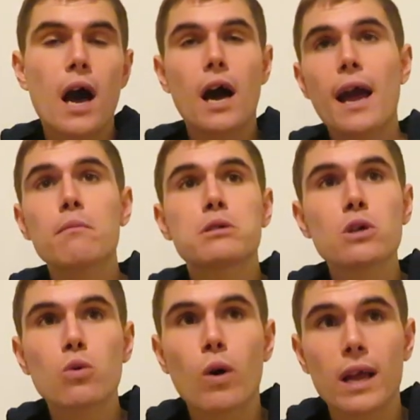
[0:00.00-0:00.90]
I am
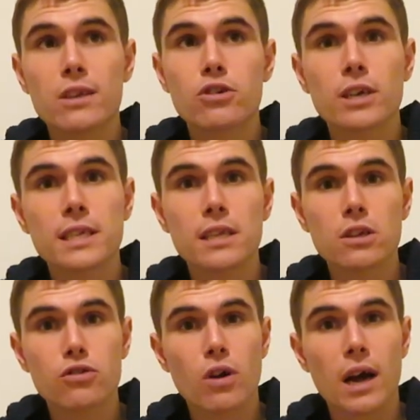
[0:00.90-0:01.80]
still quite interested
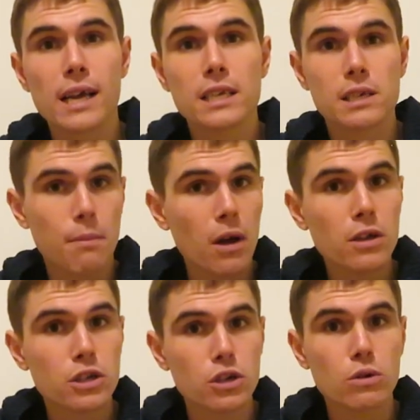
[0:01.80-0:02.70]
to try some
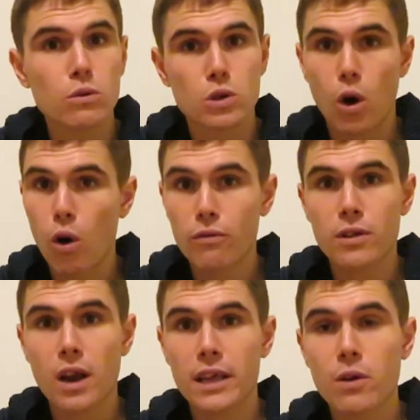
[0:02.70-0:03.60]
other shoes
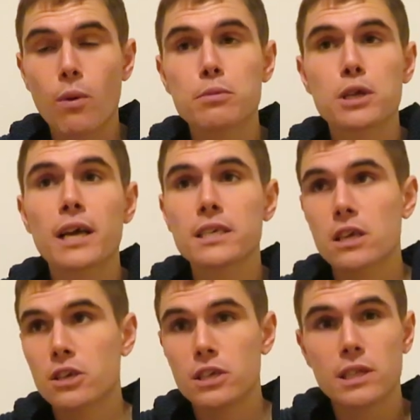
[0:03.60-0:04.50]
off the Nike website,
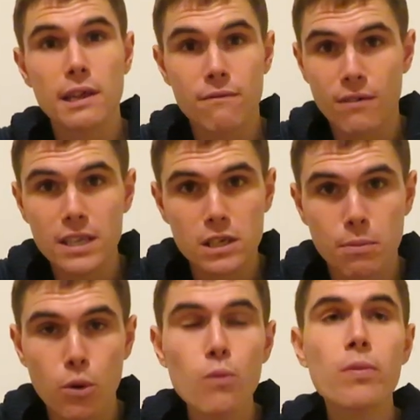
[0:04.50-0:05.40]
such as the
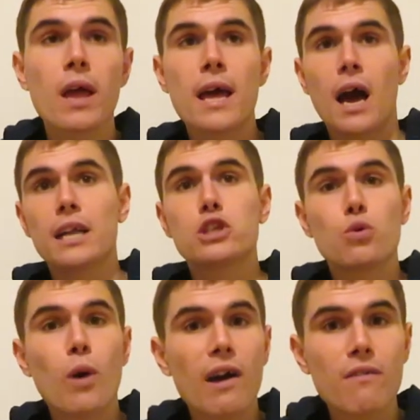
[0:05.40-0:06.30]
Invincible. I
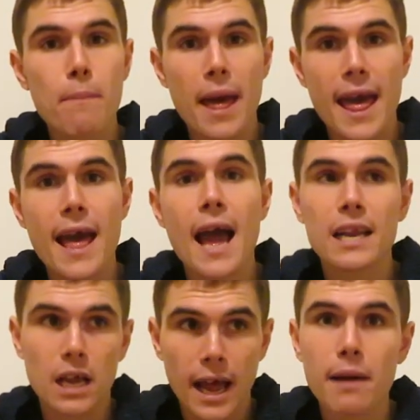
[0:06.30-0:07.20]
do have a pair
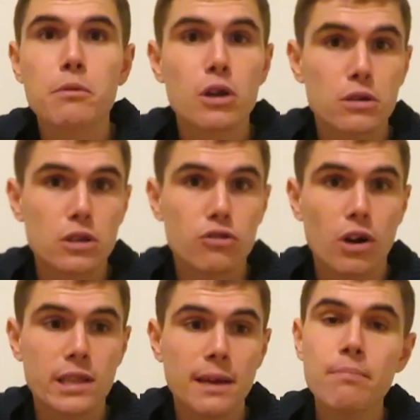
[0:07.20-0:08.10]
and I am going to
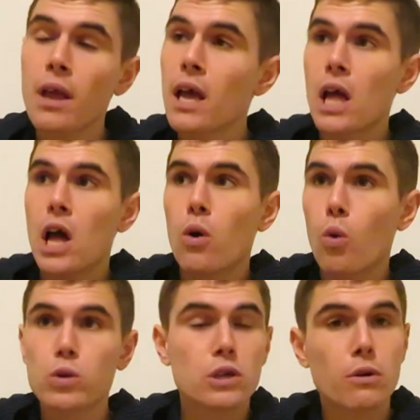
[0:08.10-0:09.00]
try them.
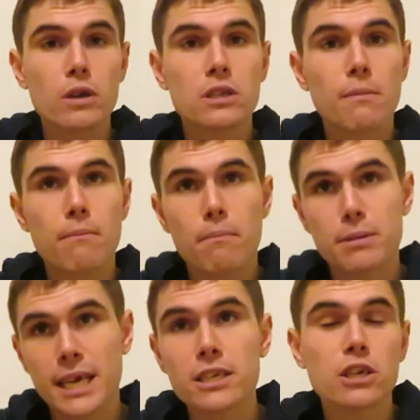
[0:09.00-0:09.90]
Also going to
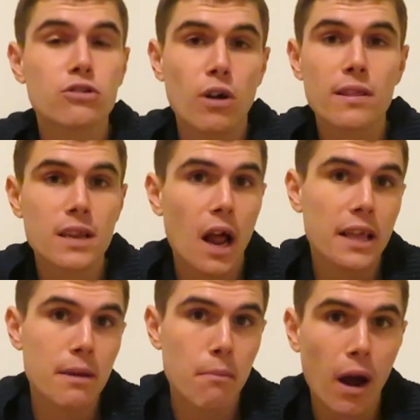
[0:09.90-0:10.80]
potentially try the
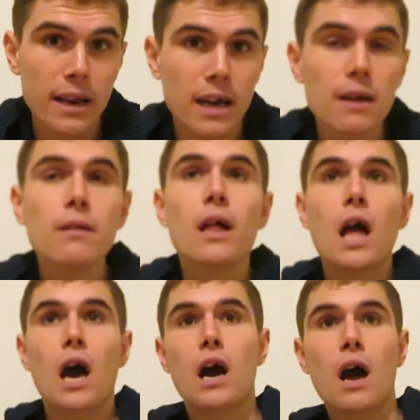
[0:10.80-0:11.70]
Nike Mylar.
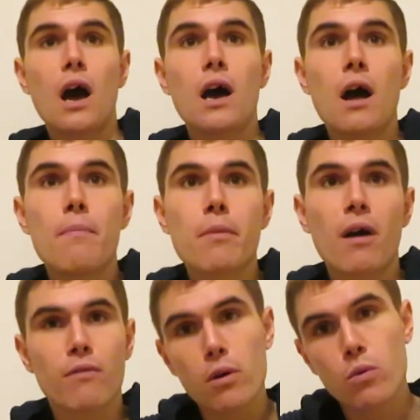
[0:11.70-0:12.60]

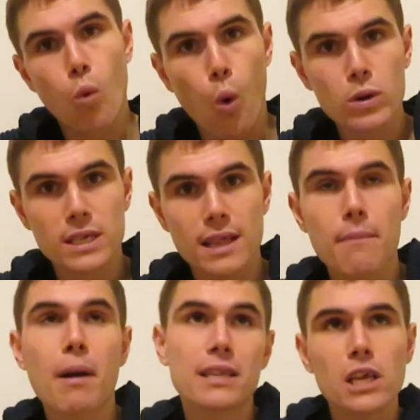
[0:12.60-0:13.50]
I've only walked in
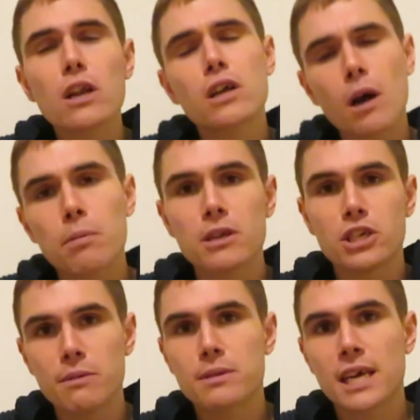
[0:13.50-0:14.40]
them and done a couple
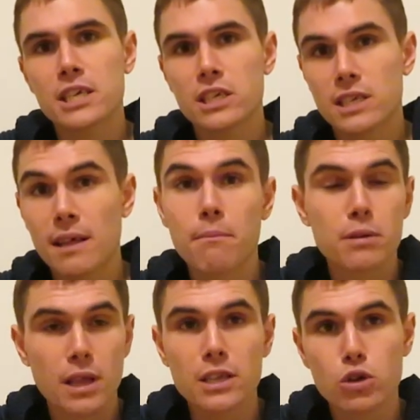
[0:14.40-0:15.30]
of gym sessions
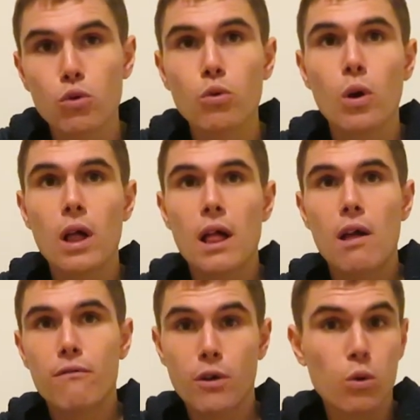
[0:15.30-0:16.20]
in them, but they do
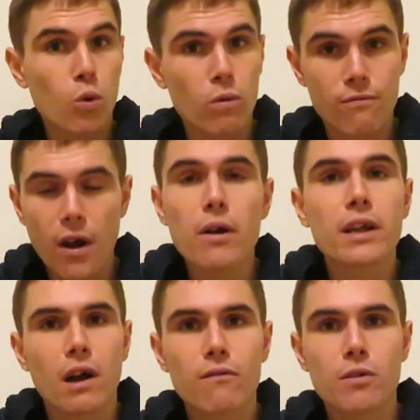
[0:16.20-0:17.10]
feel
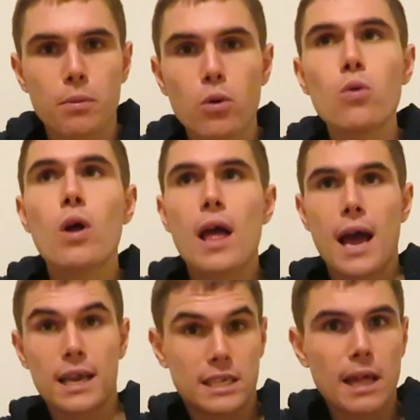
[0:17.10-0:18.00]
very comfortable
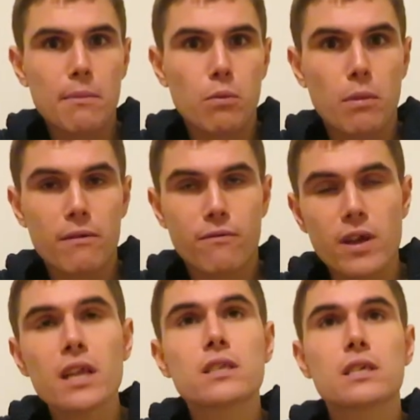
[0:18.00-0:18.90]
and stable on my
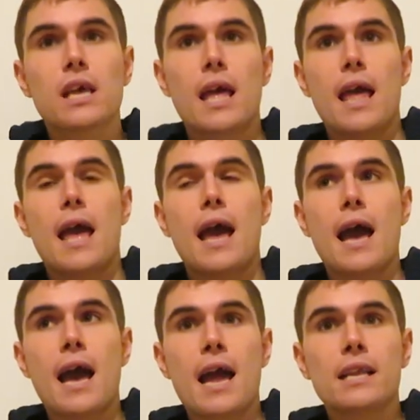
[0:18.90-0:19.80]
feet.
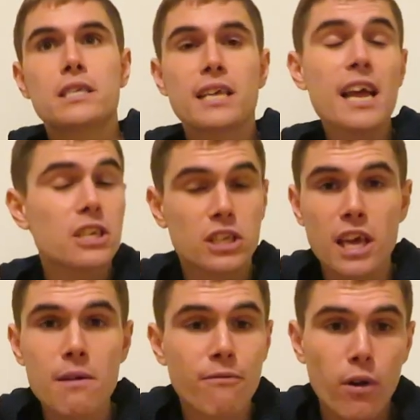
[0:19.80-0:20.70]
And yeah,
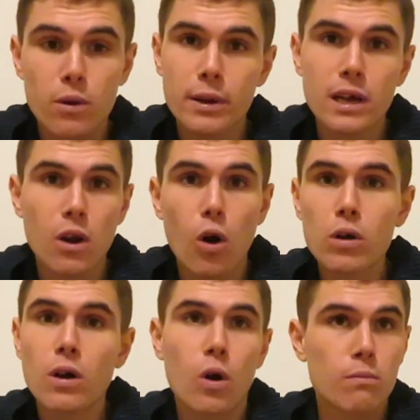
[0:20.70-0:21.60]
just keep following
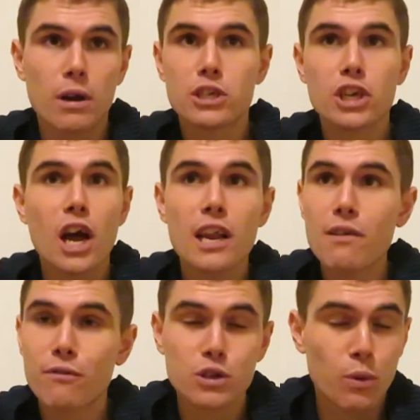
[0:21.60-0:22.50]
along on my
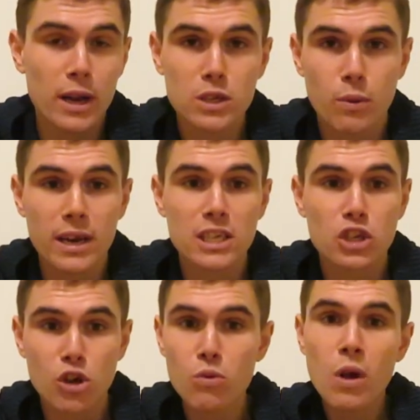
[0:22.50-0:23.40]
journey for
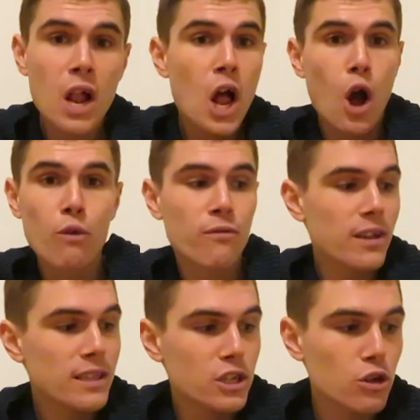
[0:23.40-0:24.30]
2022.
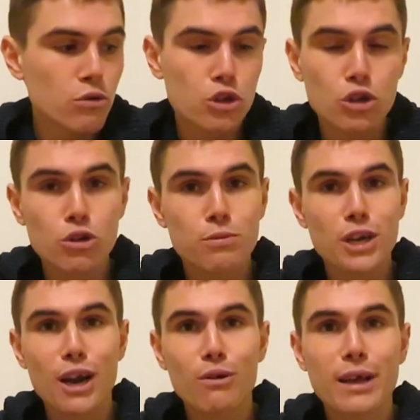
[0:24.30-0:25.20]
Hopefully this YouTube
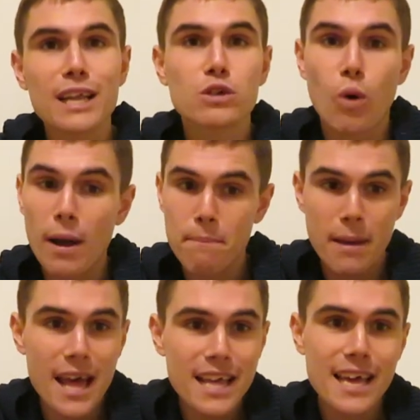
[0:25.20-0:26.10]
channel gets
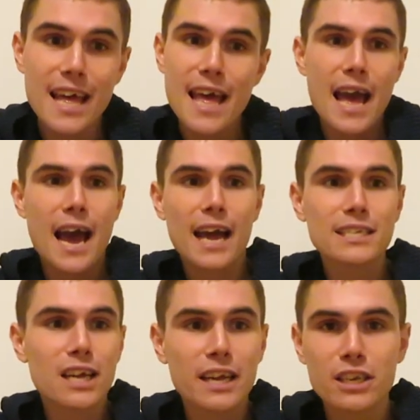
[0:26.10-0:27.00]
quite big
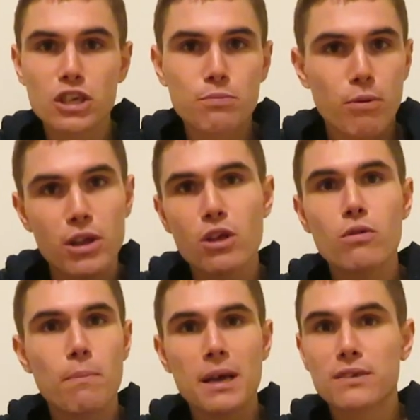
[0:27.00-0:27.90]
and I can just bring
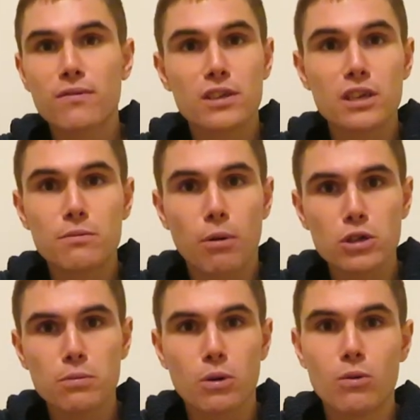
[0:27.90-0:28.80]
you the best footage
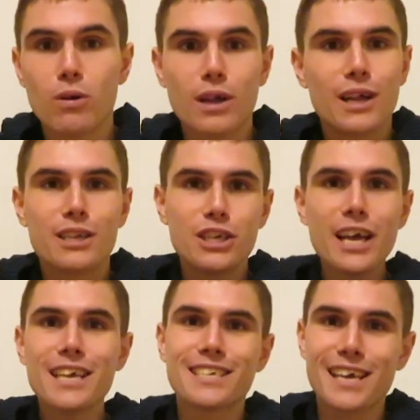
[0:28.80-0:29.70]
possible.
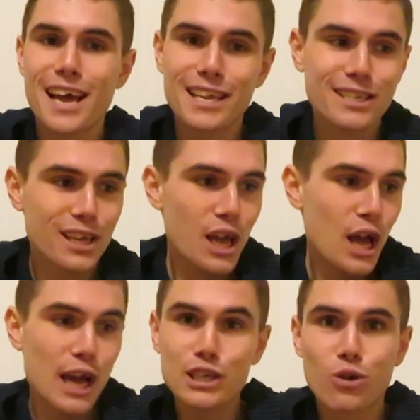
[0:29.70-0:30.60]
Cheers and
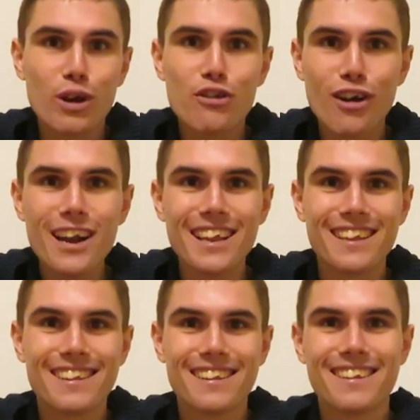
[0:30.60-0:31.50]
enjoy your
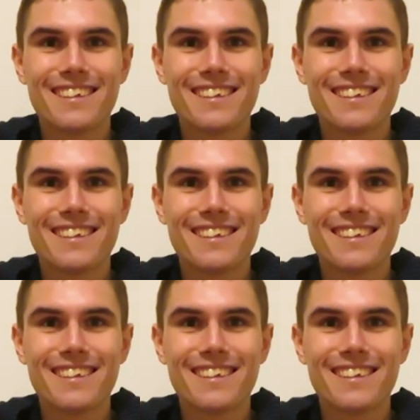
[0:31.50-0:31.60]
training.